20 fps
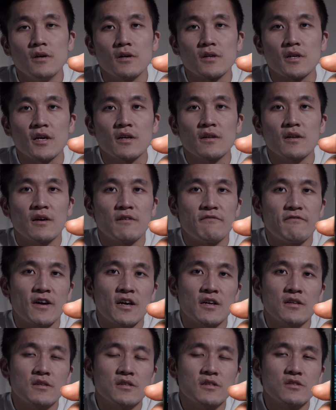Again, I
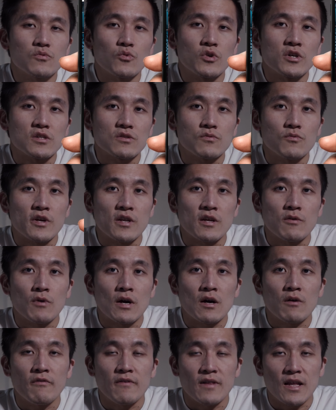find this works really
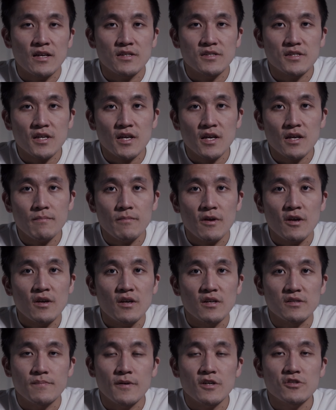well with landscape,
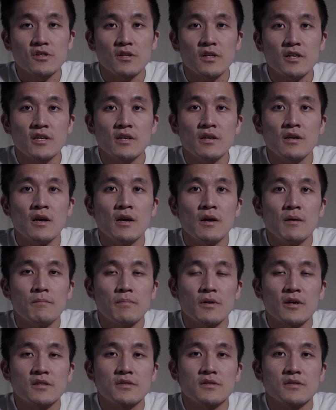especially
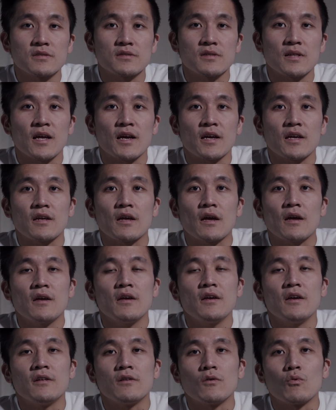places like
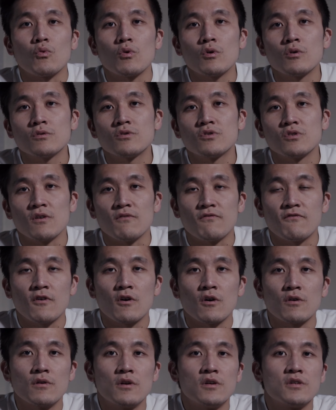in the woods or
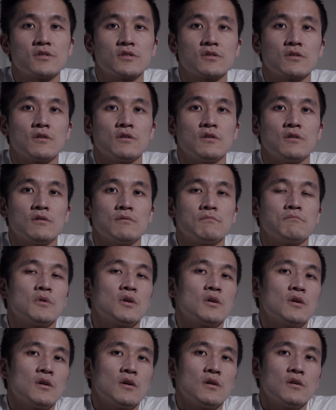forests or
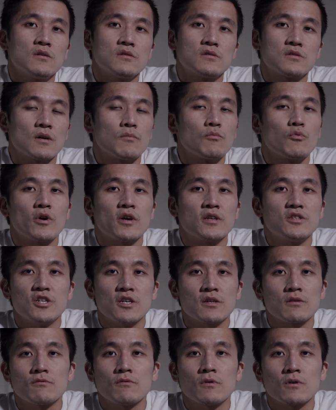somewhere
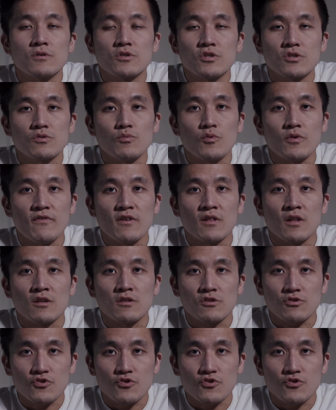general just with a lot of